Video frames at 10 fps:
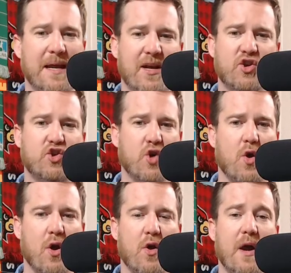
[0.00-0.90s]
He is
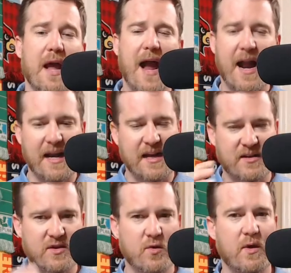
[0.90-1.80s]
Cholo, and he
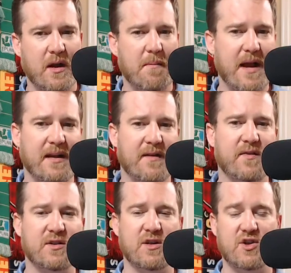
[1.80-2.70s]
is doing a
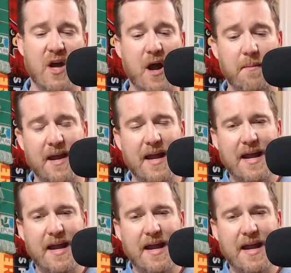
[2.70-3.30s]
magnificent job.